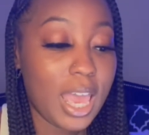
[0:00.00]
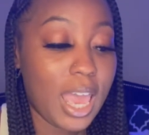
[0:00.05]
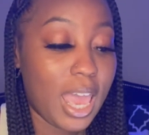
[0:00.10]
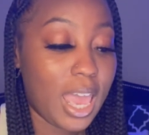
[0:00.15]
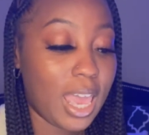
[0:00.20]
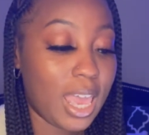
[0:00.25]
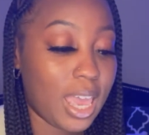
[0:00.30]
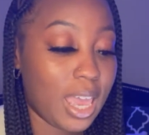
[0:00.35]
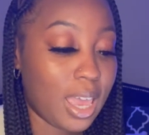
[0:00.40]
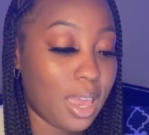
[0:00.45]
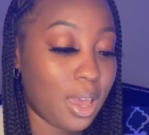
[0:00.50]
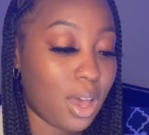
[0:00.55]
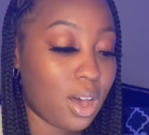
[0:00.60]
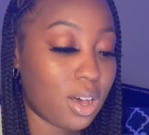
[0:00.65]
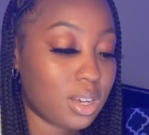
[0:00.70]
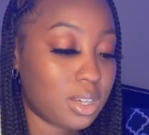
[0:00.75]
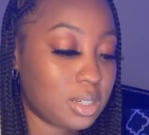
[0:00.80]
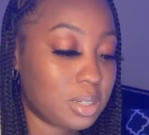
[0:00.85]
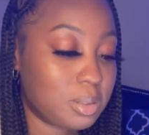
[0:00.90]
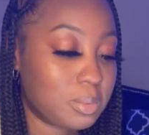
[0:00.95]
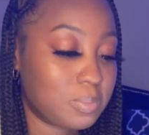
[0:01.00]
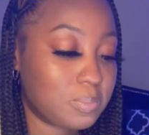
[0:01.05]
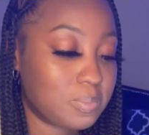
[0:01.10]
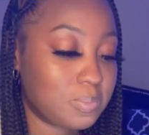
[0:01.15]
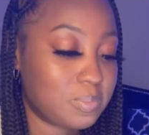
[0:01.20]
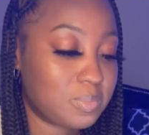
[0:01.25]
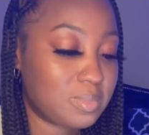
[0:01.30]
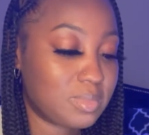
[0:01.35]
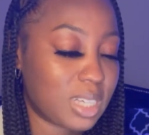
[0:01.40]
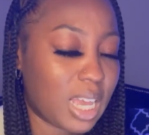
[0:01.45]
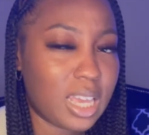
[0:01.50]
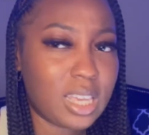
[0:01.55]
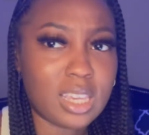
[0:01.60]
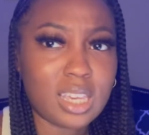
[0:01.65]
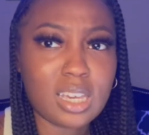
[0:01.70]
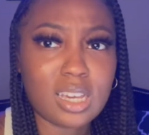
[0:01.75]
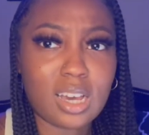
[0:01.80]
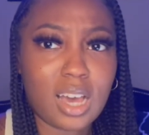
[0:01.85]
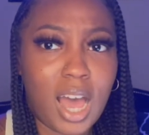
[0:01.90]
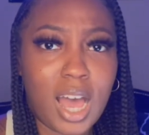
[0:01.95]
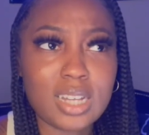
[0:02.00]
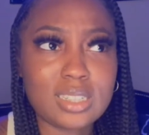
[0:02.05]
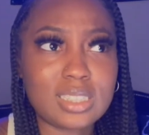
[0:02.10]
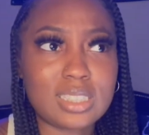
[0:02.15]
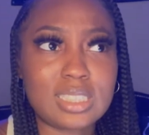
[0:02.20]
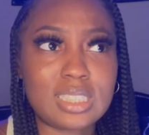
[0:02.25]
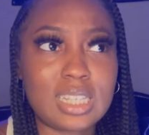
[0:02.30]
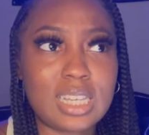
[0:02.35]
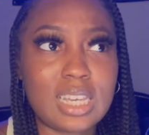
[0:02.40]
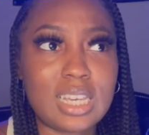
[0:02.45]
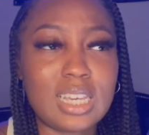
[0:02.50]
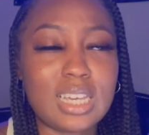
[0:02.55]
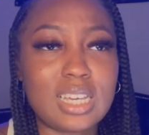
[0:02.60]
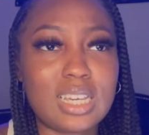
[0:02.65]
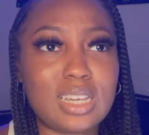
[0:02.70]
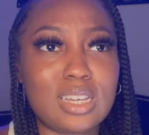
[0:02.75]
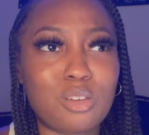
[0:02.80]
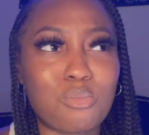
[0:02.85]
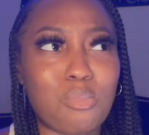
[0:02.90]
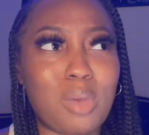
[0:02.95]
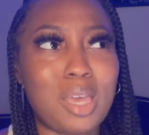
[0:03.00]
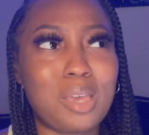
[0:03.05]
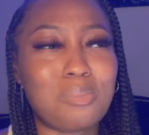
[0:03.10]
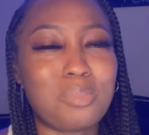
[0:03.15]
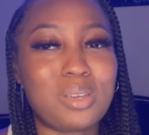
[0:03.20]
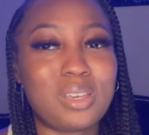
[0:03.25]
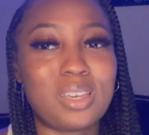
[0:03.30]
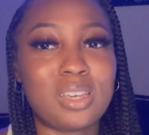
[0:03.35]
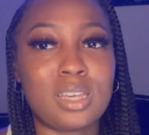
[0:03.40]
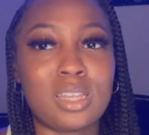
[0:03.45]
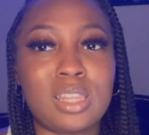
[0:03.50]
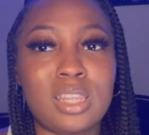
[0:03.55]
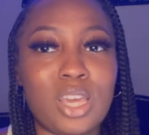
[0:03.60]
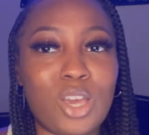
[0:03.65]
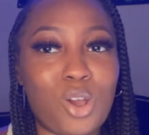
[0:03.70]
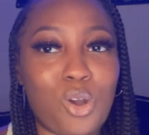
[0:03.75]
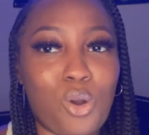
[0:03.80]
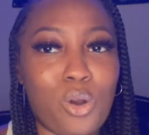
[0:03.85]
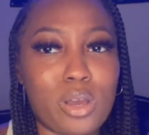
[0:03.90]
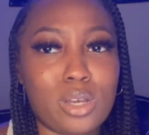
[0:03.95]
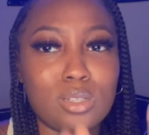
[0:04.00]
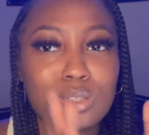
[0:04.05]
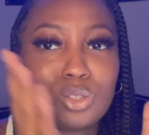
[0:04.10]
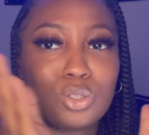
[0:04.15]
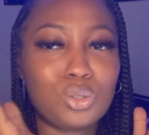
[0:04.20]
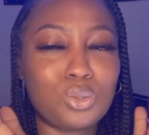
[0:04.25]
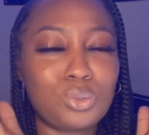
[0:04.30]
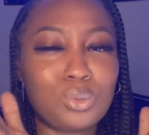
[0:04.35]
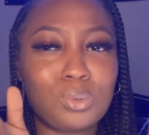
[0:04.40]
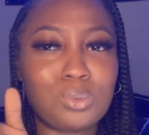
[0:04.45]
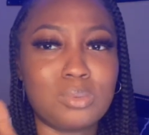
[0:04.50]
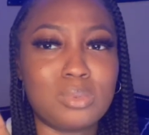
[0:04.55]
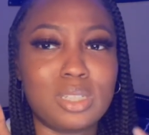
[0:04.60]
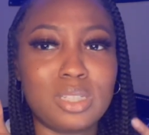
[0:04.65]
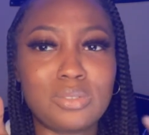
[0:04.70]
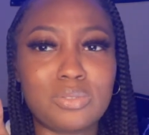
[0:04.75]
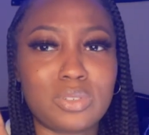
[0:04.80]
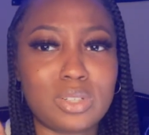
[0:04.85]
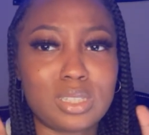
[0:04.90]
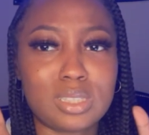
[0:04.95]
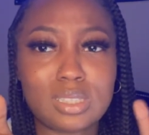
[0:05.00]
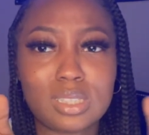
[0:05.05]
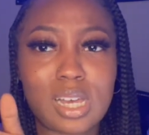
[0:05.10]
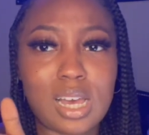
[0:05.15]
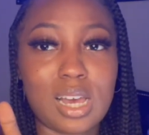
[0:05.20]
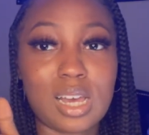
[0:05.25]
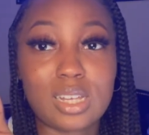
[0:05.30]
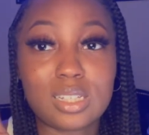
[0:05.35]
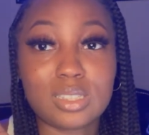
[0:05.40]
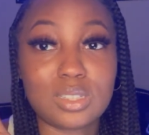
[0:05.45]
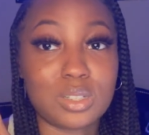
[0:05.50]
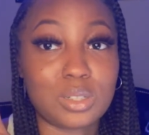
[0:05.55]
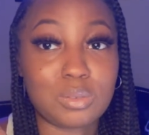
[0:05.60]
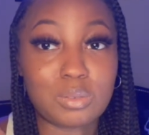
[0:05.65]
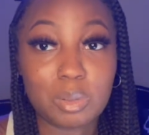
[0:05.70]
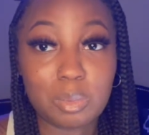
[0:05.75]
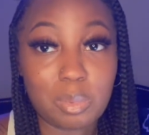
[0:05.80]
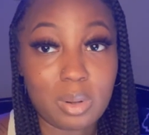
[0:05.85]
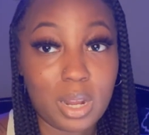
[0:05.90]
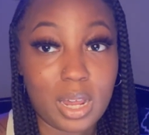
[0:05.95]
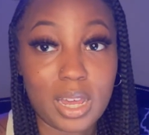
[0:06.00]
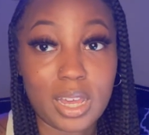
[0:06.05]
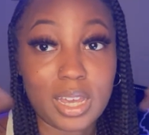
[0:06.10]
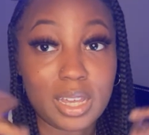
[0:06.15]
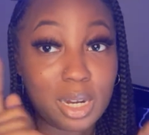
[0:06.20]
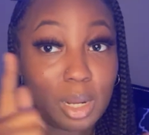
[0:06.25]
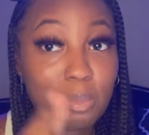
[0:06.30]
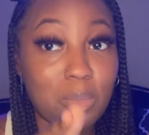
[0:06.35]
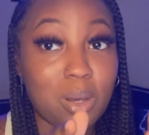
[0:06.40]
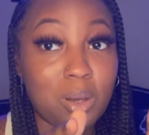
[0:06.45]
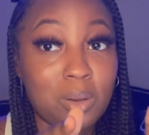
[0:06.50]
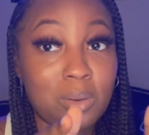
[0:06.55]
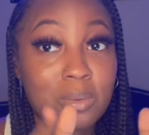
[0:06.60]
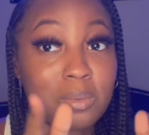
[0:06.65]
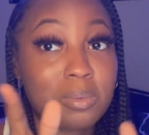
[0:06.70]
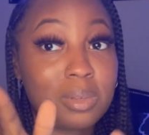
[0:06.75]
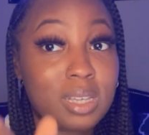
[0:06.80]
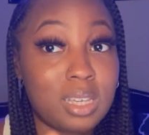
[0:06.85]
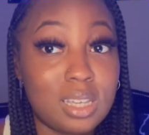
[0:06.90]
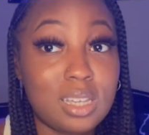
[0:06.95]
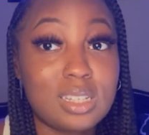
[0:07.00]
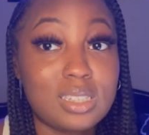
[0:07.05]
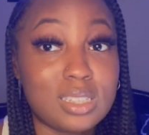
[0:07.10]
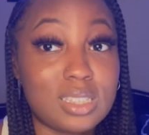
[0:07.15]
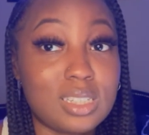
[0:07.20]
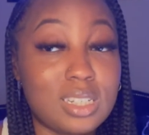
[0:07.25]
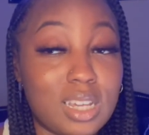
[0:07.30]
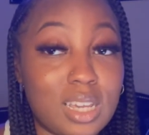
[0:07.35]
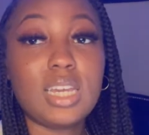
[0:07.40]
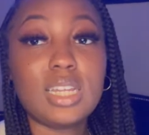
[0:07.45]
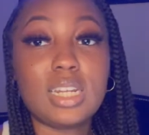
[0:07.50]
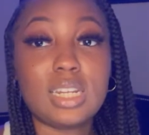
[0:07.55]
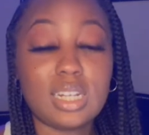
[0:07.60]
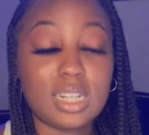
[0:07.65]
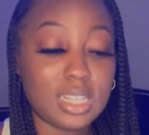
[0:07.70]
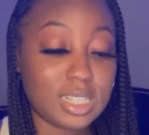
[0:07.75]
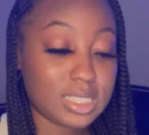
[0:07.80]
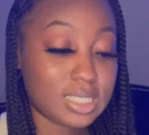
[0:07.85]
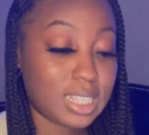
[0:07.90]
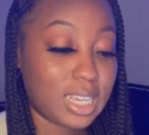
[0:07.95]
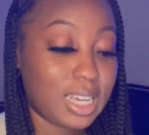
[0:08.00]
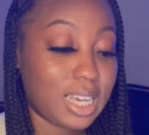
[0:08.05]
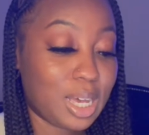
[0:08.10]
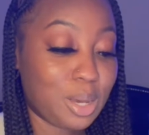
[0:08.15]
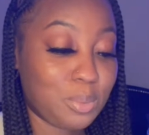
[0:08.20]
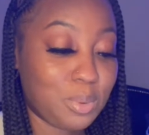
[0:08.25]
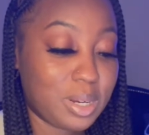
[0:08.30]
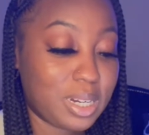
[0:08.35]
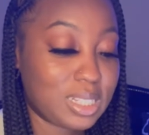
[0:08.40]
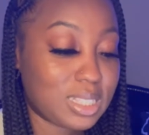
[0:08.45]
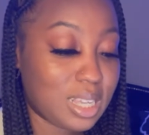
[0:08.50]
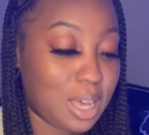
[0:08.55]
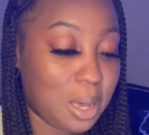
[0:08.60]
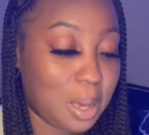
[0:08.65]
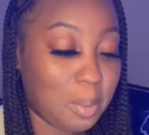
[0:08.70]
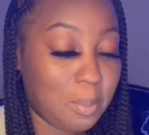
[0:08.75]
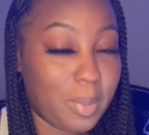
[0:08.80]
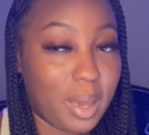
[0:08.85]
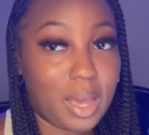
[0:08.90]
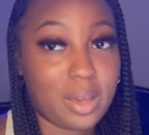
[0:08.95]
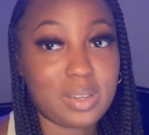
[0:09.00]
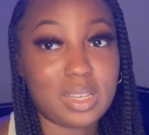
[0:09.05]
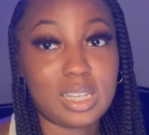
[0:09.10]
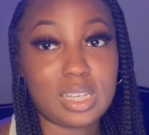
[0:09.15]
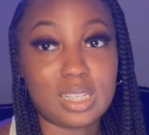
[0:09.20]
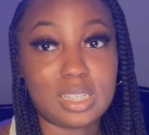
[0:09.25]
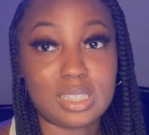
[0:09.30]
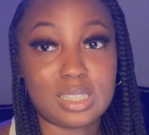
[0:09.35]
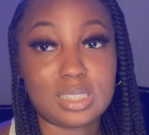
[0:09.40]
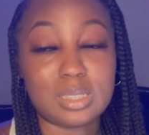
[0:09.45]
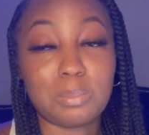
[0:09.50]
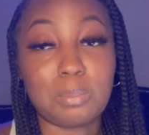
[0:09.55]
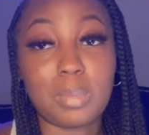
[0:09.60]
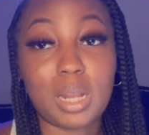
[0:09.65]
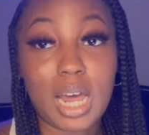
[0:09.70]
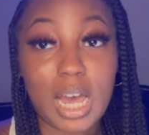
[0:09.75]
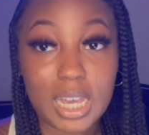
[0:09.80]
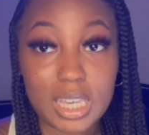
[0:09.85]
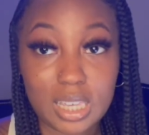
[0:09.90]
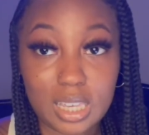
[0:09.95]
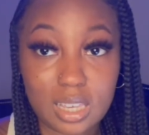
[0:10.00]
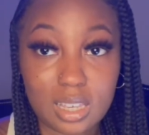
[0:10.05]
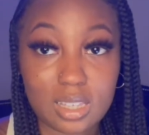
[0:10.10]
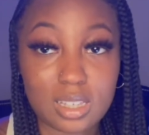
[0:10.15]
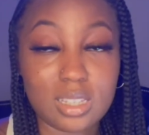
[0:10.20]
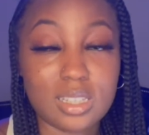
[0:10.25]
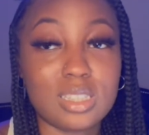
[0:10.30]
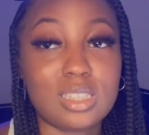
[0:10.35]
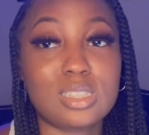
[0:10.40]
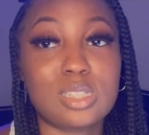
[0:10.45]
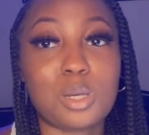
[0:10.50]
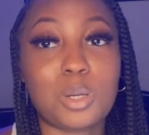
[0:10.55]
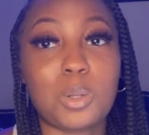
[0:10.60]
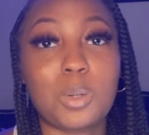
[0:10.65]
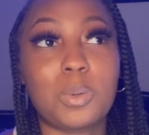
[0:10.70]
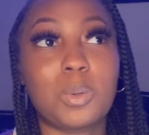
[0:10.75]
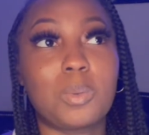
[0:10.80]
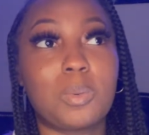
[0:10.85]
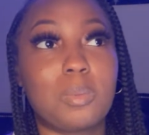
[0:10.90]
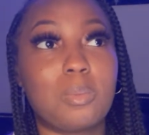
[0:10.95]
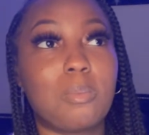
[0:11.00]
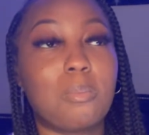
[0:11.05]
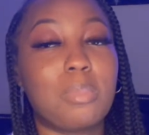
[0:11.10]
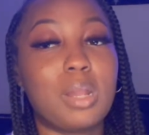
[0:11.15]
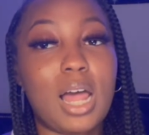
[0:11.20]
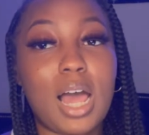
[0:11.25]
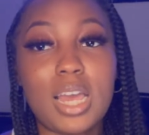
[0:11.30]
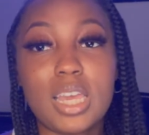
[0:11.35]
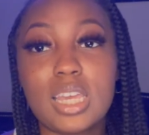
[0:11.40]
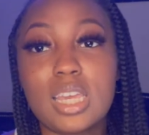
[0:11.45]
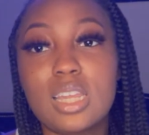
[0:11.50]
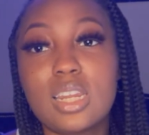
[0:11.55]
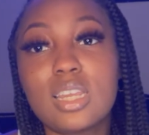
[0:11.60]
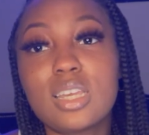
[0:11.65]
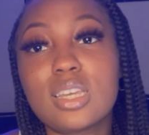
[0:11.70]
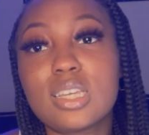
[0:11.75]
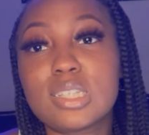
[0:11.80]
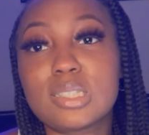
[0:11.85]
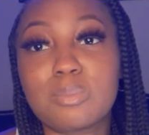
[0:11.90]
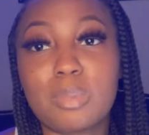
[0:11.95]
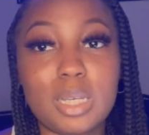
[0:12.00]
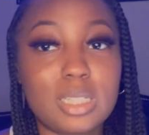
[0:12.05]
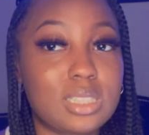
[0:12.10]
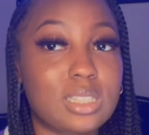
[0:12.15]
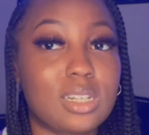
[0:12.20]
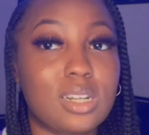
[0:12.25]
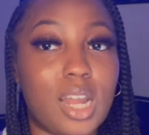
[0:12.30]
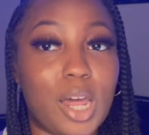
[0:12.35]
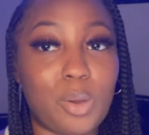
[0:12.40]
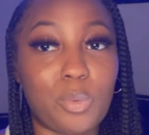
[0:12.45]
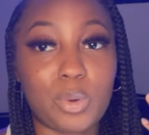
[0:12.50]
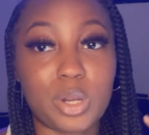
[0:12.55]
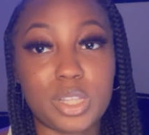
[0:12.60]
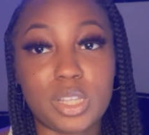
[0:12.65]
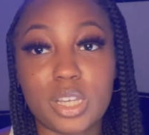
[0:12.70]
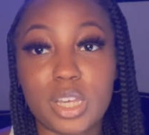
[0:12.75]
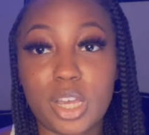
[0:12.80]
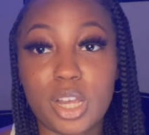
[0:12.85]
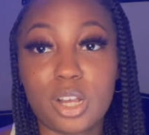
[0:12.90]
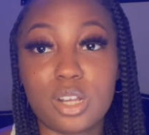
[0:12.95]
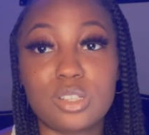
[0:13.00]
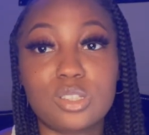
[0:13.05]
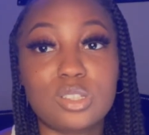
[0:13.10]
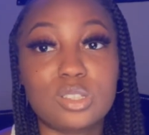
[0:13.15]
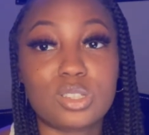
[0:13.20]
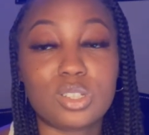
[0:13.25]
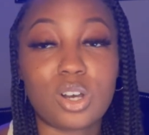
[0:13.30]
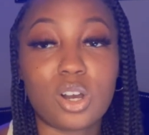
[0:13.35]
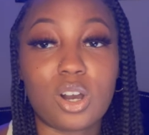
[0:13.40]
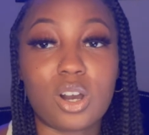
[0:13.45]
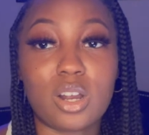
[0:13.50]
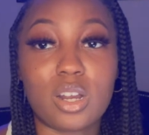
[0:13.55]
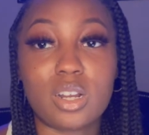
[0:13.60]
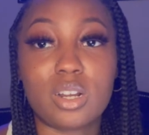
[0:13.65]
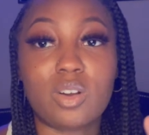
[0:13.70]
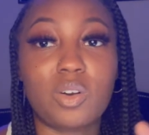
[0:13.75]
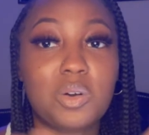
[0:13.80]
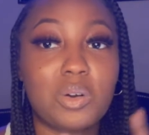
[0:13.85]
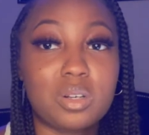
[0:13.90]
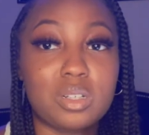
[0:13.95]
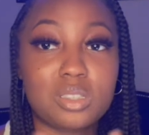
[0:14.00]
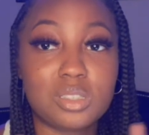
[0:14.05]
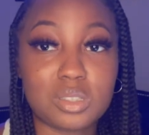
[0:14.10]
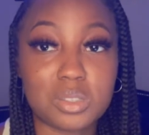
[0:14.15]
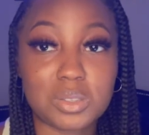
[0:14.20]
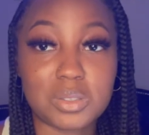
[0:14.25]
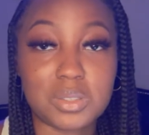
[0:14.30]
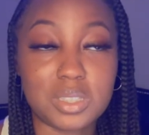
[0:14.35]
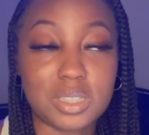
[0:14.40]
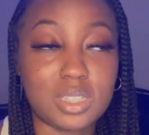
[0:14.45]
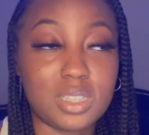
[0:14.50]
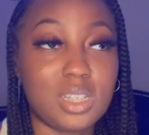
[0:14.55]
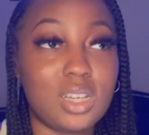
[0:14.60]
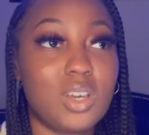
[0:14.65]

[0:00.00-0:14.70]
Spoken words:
And I just think maybe they're on 2 different sides of the plot, and I'm gonna get into that. The next thing I want to talk about is blocking. So blocking is basically like where the characters are on screen,